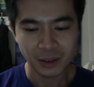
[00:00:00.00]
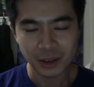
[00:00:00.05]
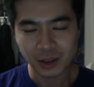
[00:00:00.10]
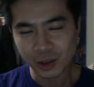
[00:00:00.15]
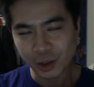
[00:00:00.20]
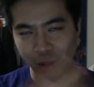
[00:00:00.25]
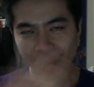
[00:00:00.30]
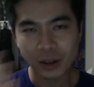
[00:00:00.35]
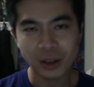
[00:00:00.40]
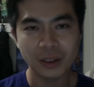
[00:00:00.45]
the
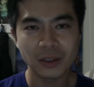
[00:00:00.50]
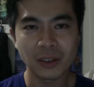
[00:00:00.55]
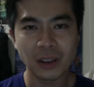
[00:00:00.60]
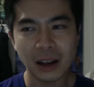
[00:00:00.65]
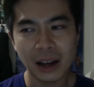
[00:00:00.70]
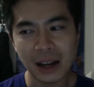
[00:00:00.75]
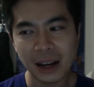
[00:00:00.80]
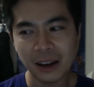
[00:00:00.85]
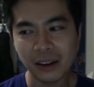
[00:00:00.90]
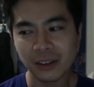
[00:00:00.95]
circle of
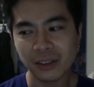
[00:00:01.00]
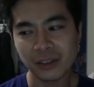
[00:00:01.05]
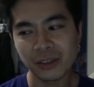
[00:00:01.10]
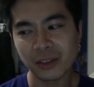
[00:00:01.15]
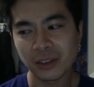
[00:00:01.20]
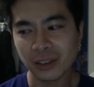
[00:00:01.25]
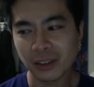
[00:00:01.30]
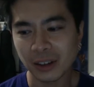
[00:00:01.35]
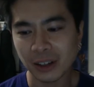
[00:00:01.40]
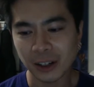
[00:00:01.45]

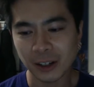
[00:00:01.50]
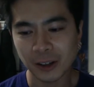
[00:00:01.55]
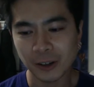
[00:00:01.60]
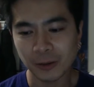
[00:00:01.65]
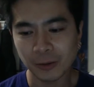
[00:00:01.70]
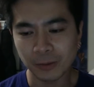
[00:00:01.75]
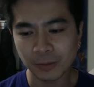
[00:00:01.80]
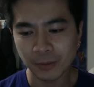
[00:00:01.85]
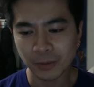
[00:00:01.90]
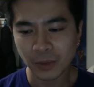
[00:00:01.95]
life,
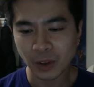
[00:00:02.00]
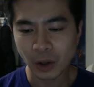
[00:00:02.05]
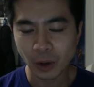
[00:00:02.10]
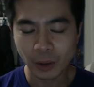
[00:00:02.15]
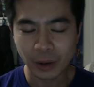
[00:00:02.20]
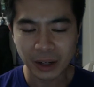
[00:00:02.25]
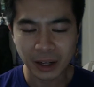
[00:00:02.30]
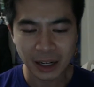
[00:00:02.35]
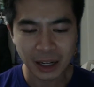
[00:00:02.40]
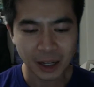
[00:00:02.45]

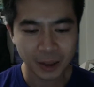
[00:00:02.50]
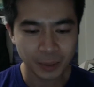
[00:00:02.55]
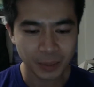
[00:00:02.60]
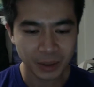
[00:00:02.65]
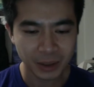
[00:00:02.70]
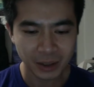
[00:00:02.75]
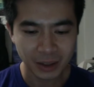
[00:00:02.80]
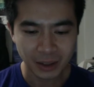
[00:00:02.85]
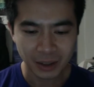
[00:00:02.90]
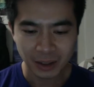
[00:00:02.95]
growing
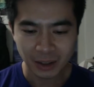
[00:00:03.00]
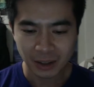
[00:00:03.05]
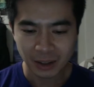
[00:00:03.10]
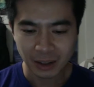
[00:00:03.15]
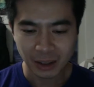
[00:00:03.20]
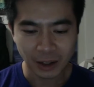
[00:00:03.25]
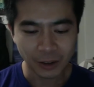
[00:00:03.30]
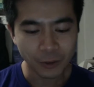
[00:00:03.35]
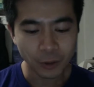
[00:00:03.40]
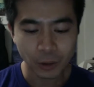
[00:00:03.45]
up,
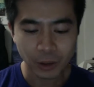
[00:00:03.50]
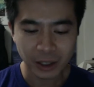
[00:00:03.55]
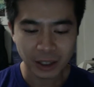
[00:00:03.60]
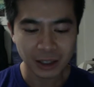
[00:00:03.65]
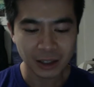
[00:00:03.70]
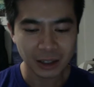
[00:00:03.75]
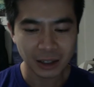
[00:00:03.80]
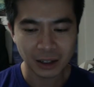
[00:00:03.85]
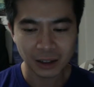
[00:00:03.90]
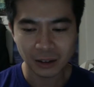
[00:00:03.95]
falling
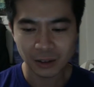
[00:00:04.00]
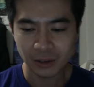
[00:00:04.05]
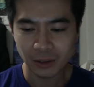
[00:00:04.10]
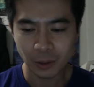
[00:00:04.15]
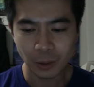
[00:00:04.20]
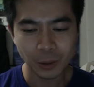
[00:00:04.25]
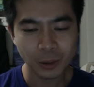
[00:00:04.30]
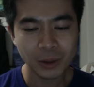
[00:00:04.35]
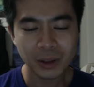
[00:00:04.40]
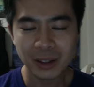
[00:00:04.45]
in love,
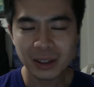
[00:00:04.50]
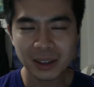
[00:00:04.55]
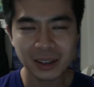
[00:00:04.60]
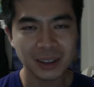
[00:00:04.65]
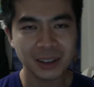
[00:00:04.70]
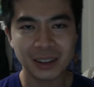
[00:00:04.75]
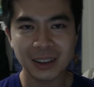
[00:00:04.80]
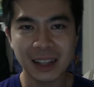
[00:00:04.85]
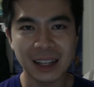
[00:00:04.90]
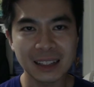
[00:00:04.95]
all the
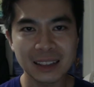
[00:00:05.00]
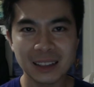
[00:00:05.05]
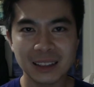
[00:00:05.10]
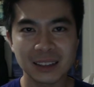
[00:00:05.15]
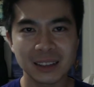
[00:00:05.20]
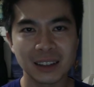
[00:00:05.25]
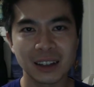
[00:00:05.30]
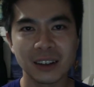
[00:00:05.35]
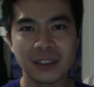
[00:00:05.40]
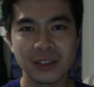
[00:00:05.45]

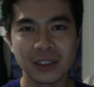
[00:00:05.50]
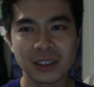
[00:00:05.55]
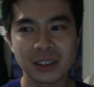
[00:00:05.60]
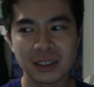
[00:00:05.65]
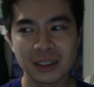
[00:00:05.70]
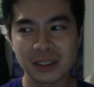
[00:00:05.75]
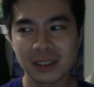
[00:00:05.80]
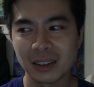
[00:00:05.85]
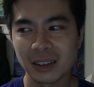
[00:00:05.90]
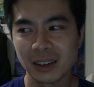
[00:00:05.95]
classic stuff.
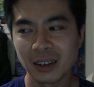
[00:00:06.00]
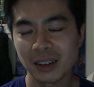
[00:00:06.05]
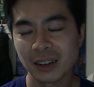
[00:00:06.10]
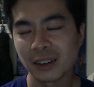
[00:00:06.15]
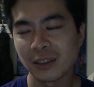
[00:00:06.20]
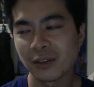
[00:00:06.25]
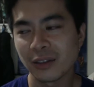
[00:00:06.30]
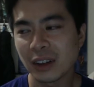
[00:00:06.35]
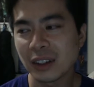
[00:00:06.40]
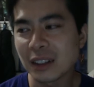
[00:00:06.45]
It's
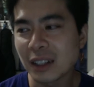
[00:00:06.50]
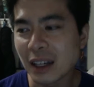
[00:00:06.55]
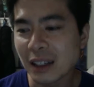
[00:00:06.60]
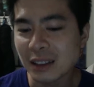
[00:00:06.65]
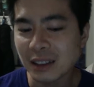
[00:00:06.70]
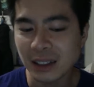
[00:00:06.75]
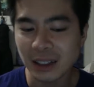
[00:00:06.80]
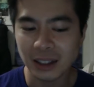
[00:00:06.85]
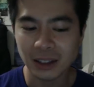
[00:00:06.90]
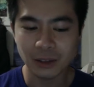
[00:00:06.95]

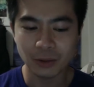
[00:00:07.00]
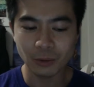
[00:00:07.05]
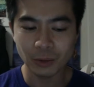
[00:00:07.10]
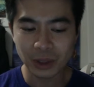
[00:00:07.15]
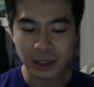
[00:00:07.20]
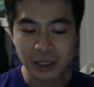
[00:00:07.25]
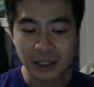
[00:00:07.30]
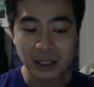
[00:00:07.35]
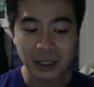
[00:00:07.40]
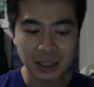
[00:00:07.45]
fantastic. It
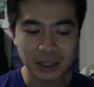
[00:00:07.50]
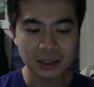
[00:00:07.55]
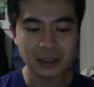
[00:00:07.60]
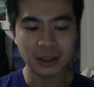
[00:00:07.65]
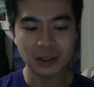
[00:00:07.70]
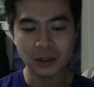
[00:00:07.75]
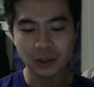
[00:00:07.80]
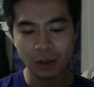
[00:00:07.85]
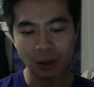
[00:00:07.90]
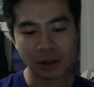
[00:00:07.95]
really is
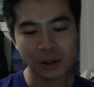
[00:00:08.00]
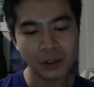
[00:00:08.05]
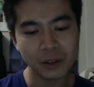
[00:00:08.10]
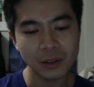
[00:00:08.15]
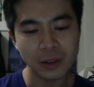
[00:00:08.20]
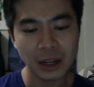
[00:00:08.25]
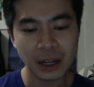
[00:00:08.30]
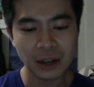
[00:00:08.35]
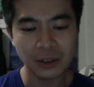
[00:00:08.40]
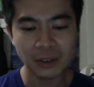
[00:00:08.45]
the circle
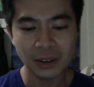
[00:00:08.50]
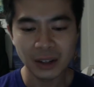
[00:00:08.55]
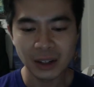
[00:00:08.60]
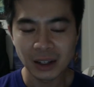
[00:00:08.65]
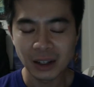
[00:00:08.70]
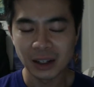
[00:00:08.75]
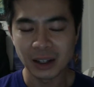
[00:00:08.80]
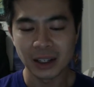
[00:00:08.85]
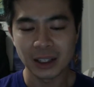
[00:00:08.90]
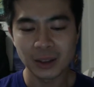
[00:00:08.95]
of life.
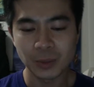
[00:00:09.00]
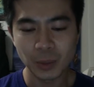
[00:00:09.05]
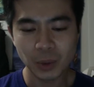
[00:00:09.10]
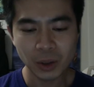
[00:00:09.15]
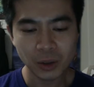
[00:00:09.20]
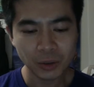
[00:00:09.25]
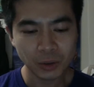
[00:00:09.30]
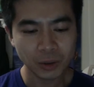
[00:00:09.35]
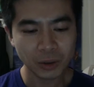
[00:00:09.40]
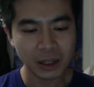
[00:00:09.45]
It's
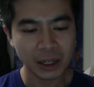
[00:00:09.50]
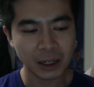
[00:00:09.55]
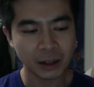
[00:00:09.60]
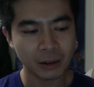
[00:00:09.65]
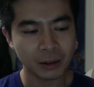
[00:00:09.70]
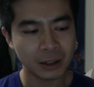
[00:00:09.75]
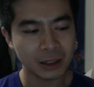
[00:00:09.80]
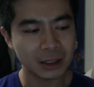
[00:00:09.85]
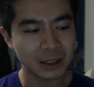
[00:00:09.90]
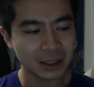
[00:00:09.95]
beautiful
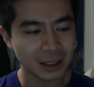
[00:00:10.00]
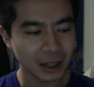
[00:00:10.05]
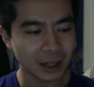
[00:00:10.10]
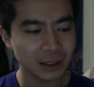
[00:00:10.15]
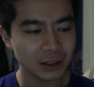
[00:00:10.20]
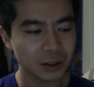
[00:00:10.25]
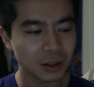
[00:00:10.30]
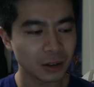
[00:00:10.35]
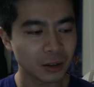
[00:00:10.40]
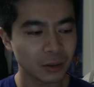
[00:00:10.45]
how it
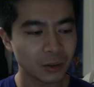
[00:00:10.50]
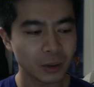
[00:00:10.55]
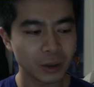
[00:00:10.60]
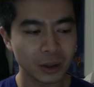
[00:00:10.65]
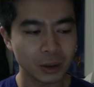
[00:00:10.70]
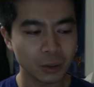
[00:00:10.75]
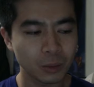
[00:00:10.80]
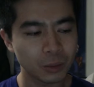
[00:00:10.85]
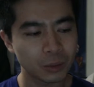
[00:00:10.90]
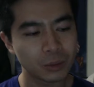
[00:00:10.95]
starts off
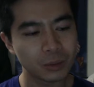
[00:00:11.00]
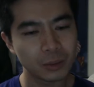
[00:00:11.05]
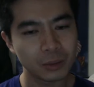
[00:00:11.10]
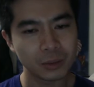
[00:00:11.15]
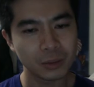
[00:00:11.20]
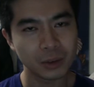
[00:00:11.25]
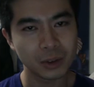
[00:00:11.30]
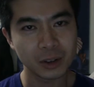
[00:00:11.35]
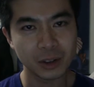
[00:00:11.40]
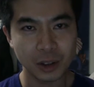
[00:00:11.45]
with
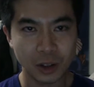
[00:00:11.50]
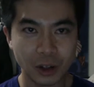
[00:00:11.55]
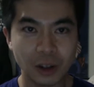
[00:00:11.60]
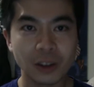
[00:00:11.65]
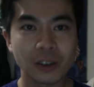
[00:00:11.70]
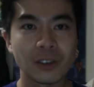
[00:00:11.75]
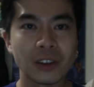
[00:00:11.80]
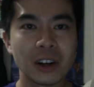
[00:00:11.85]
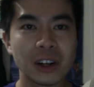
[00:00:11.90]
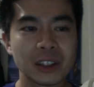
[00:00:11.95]
the
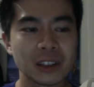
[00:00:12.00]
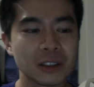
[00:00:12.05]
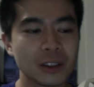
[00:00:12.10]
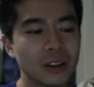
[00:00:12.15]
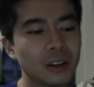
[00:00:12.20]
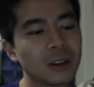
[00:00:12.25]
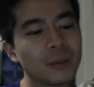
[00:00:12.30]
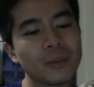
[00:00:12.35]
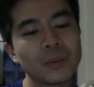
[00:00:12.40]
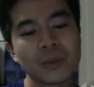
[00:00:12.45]
circle of life
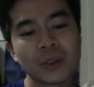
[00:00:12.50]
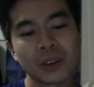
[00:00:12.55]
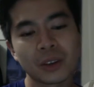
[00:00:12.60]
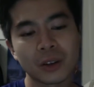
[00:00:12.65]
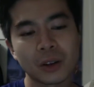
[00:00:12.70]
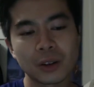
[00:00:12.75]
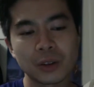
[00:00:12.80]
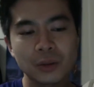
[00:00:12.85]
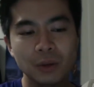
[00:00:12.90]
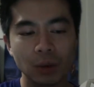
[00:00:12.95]
song,
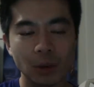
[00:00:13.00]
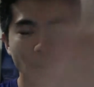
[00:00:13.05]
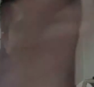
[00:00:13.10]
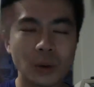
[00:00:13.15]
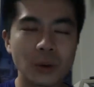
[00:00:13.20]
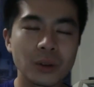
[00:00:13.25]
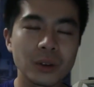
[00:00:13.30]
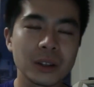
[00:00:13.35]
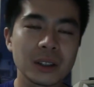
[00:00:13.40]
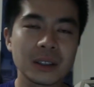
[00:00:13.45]
goes through
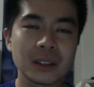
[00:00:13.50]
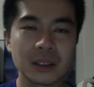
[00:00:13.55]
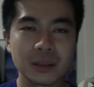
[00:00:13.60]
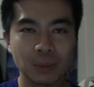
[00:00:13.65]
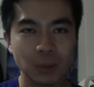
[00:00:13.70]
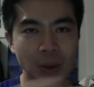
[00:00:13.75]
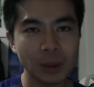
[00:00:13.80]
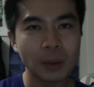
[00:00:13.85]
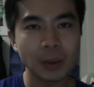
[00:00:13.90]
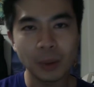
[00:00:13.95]
all this
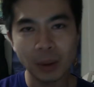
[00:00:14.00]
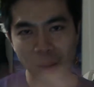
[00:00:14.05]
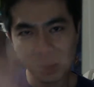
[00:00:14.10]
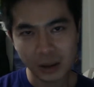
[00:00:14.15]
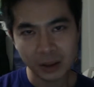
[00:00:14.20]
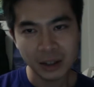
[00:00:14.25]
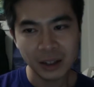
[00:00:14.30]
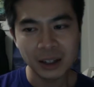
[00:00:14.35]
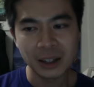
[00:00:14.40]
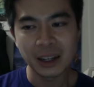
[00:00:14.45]
blah blah
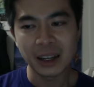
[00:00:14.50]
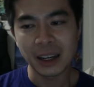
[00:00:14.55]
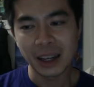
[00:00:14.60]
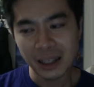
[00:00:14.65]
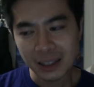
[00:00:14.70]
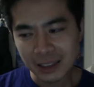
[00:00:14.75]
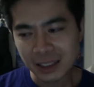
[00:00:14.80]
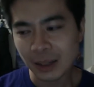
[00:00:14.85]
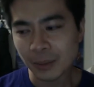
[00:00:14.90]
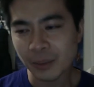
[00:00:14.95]
blah,
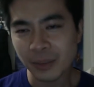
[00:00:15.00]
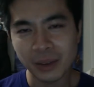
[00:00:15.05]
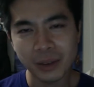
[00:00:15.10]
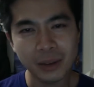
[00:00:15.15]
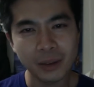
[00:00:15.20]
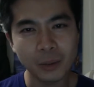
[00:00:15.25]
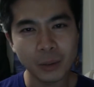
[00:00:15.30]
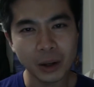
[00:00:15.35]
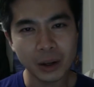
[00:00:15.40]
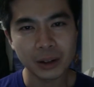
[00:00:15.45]
ends up
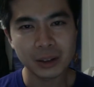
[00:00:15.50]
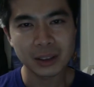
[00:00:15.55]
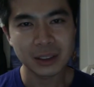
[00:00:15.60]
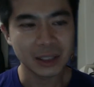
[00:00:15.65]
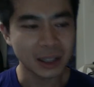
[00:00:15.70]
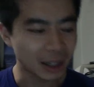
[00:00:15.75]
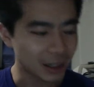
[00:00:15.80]
where it